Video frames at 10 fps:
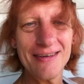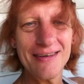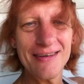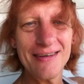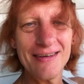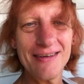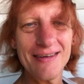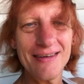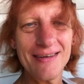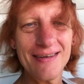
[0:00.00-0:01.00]

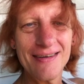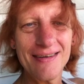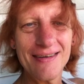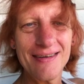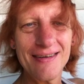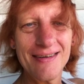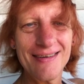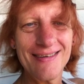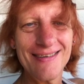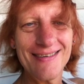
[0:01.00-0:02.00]
Nobody speaks.